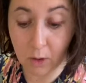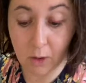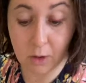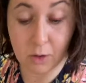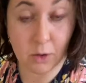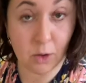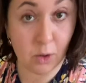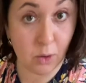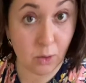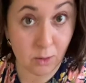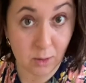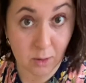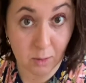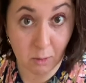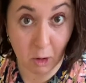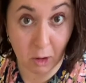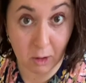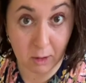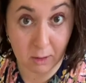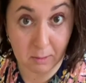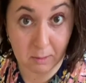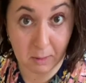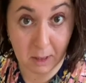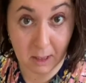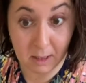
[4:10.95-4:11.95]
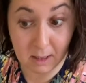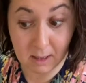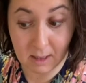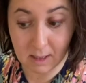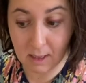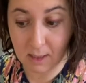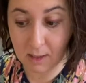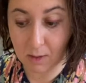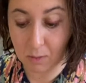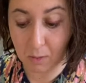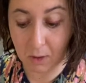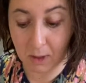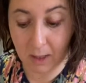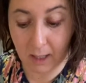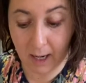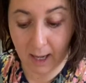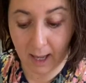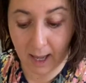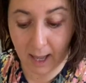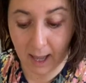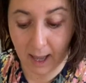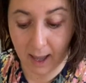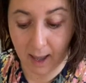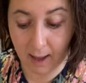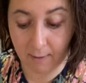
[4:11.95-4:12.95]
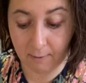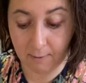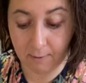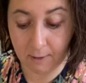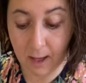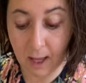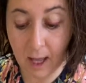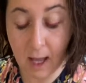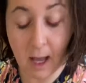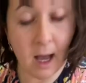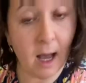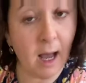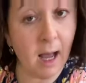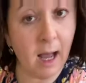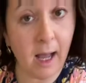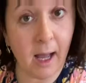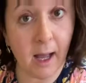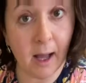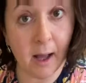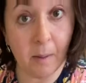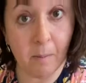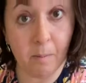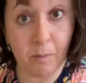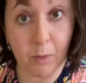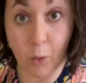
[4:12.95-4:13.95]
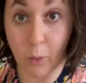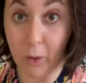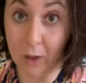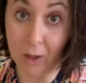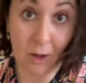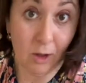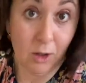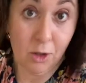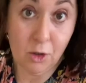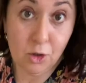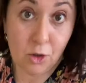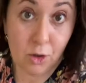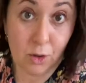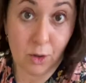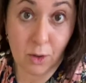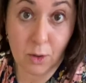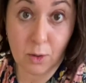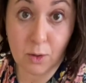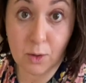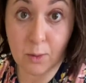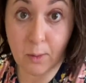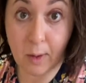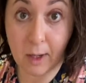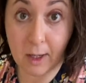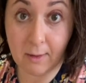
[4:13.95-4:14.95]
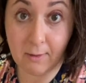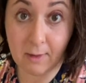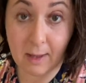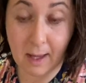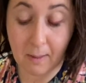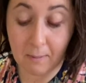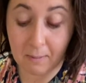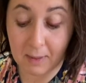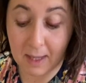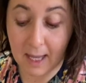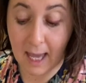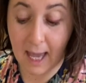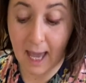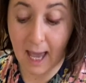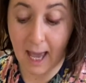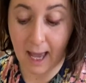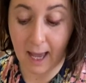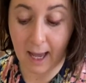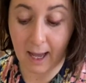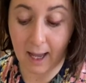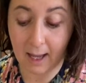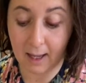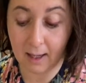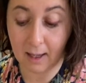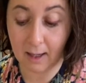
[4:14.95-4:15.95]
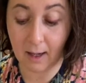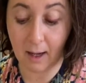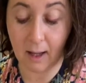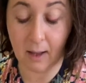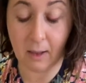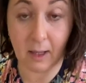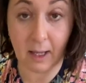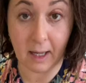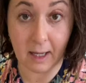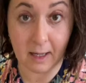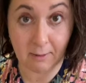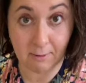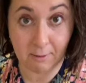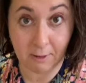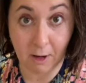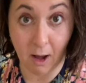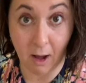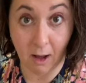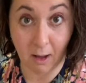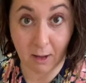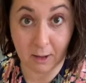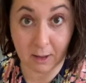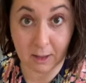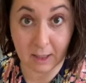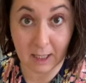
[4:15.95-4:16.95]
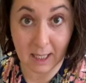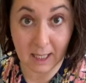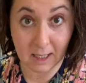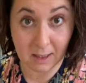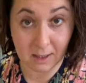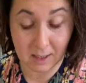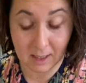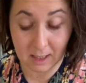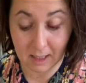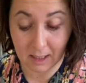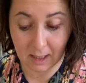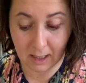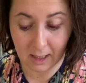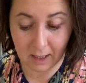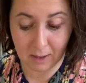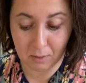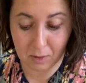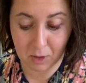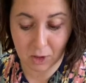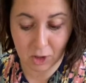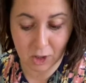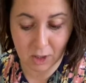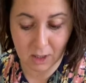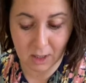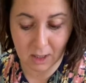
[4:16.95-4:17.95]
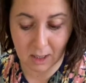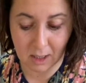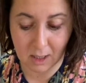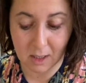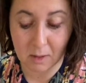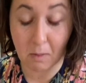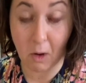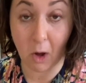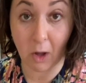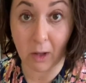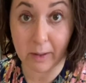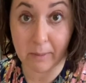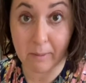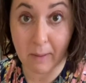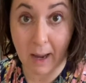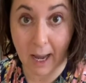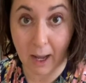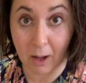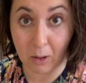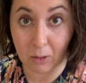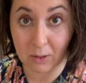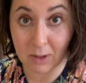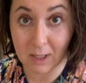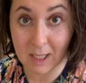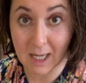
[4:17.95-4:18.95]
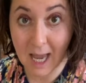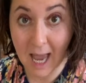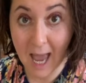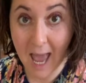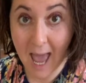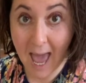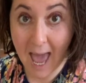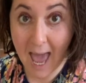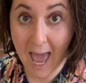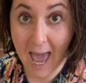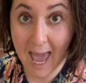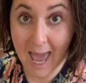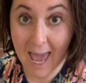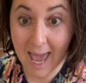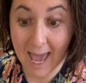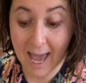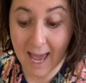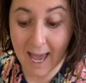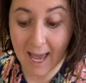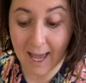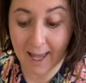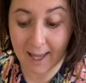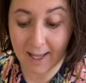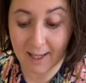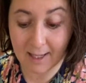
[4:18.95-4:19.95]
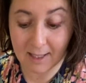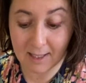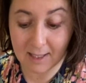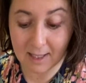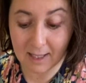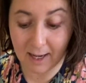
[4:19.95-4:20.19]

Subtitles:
2 smaller beets is what I have. Or you can just use one of them. They add a lot of color instantly with just a small amount, and